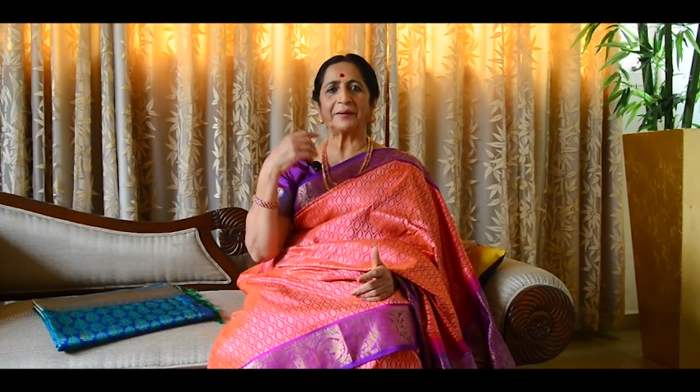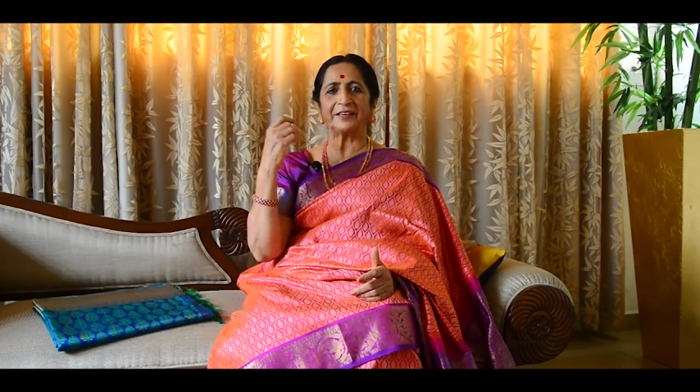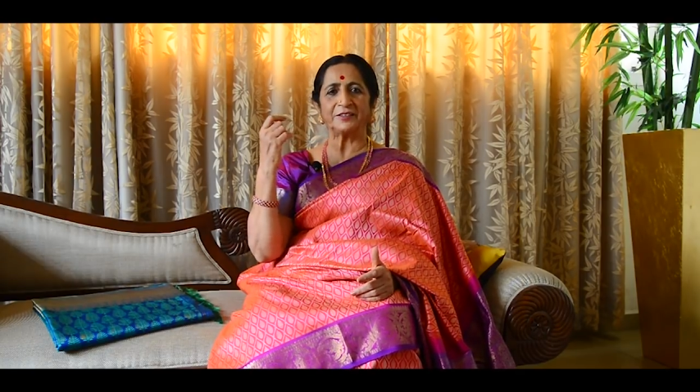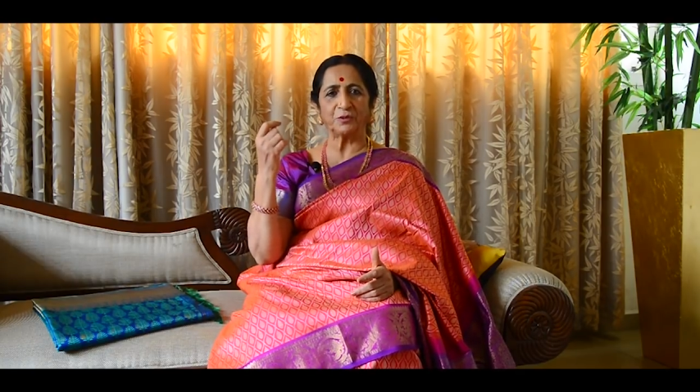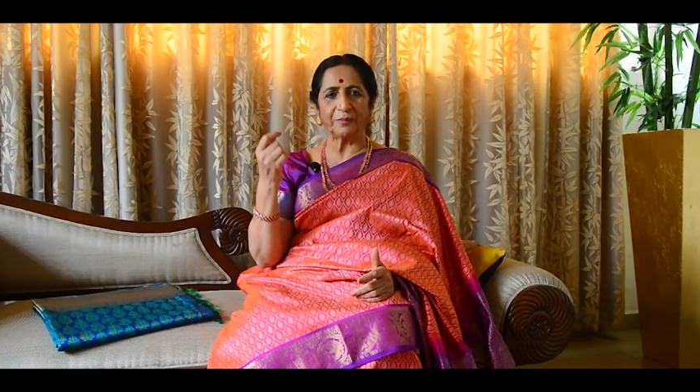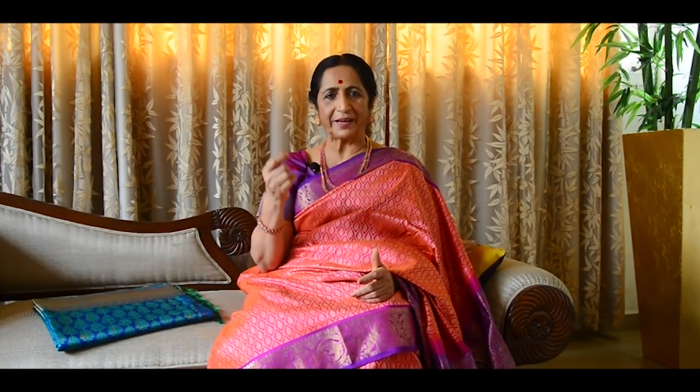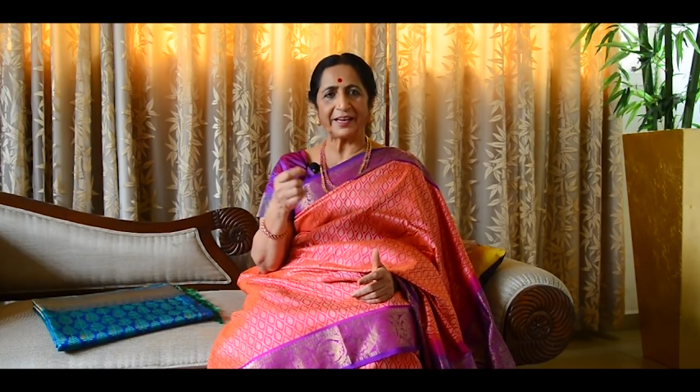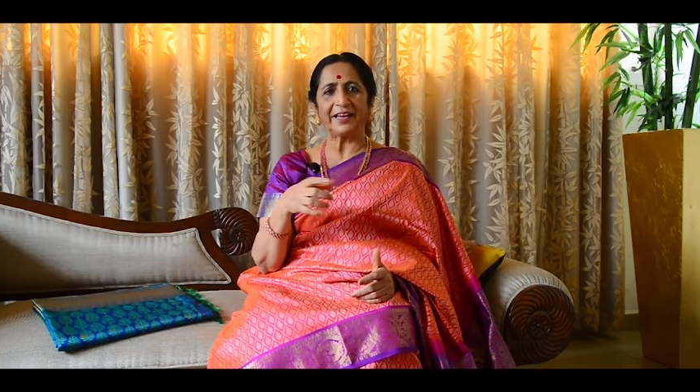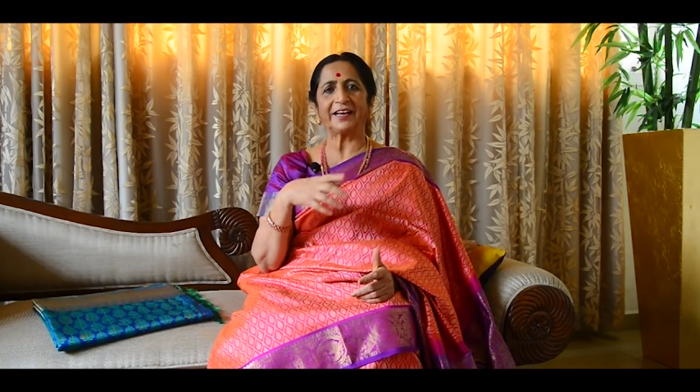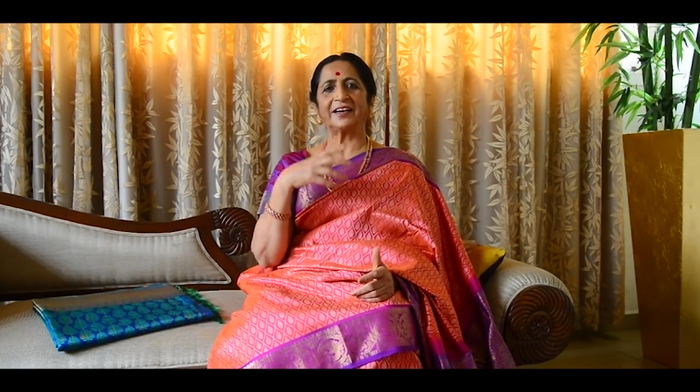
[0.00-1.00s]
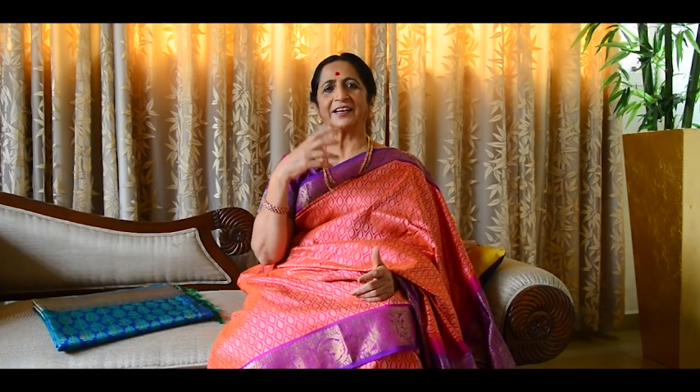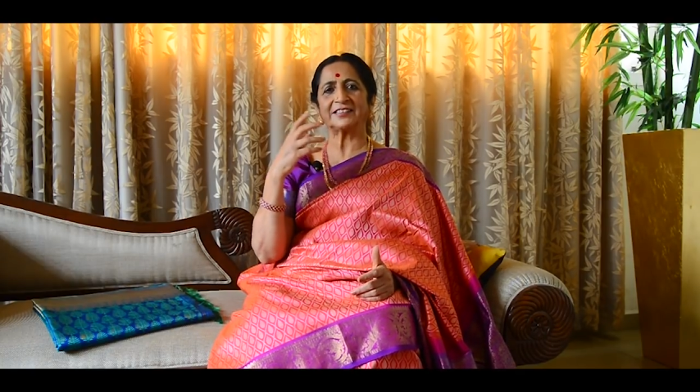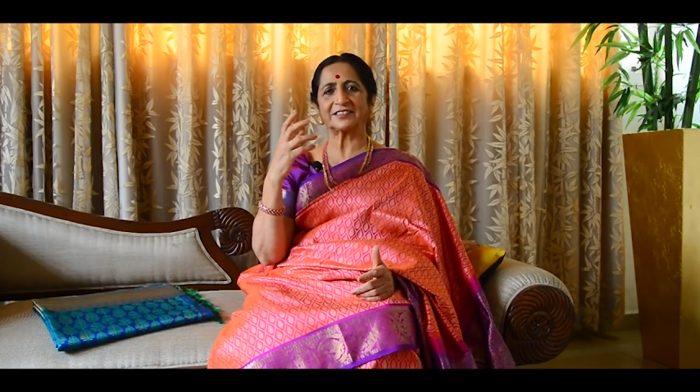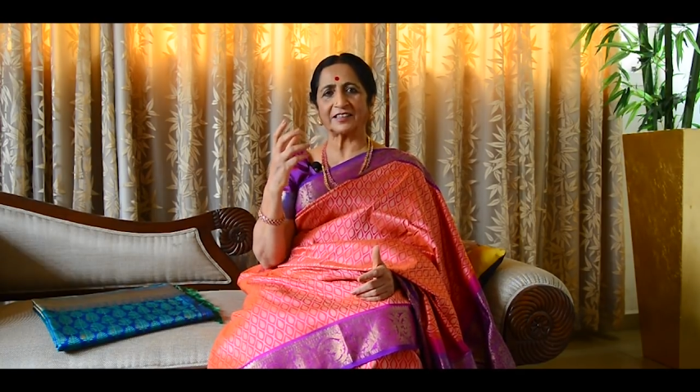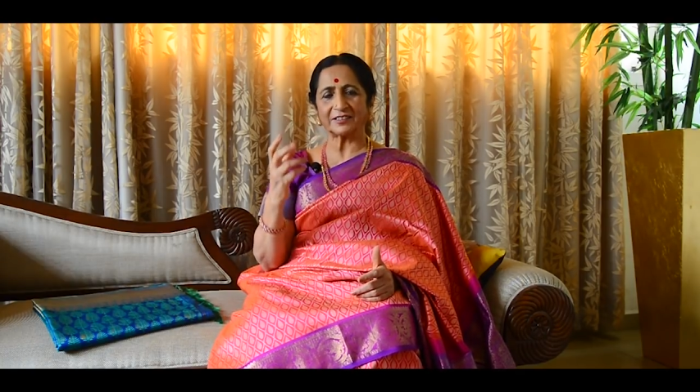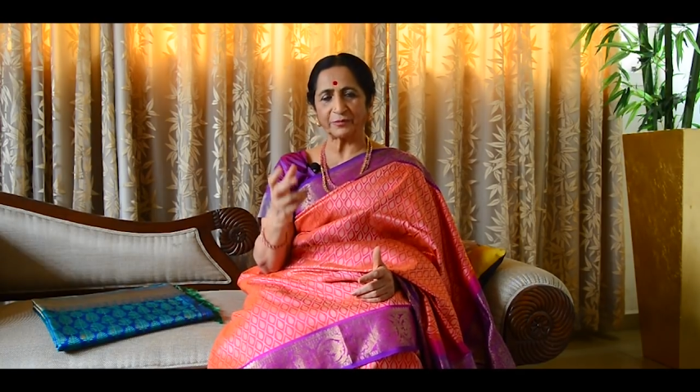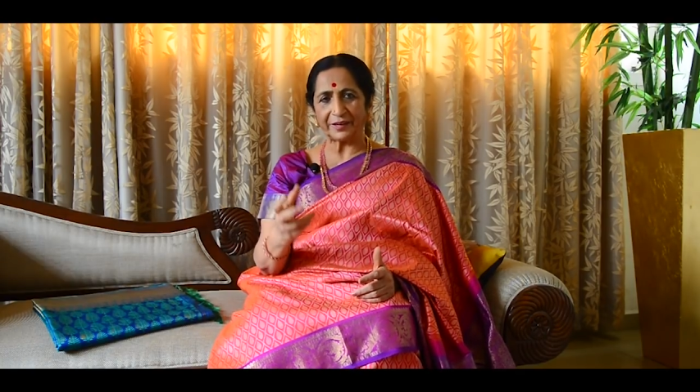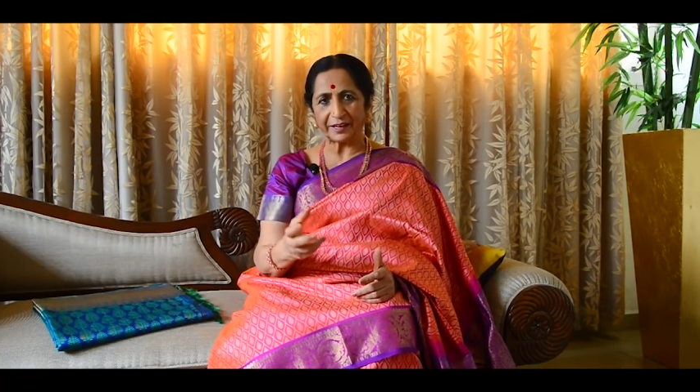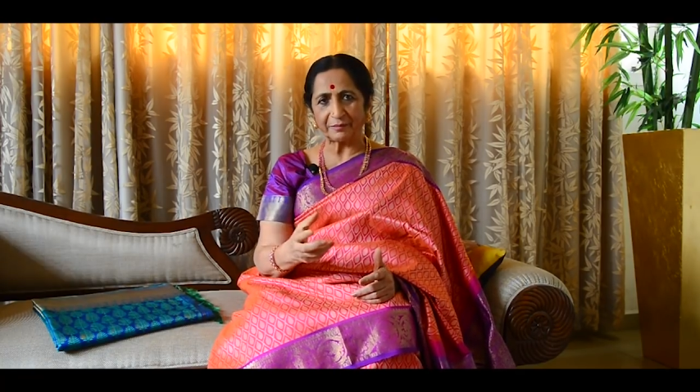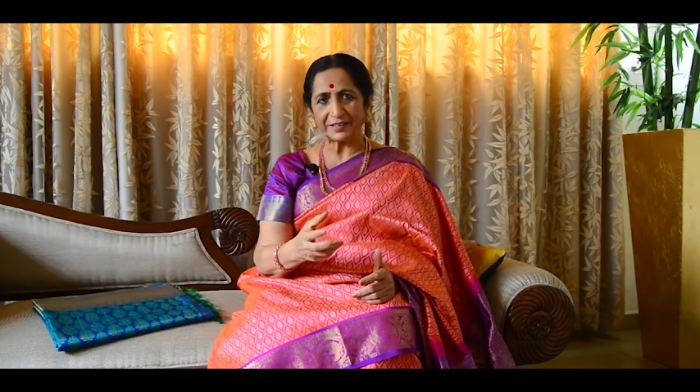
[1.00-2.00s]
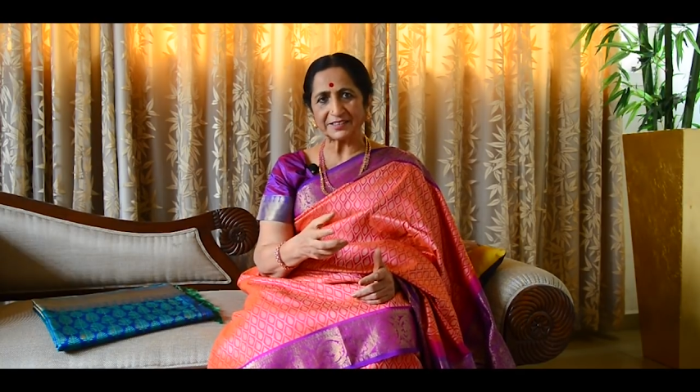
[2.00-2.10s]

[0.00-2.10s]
I do my hair and I start wearing my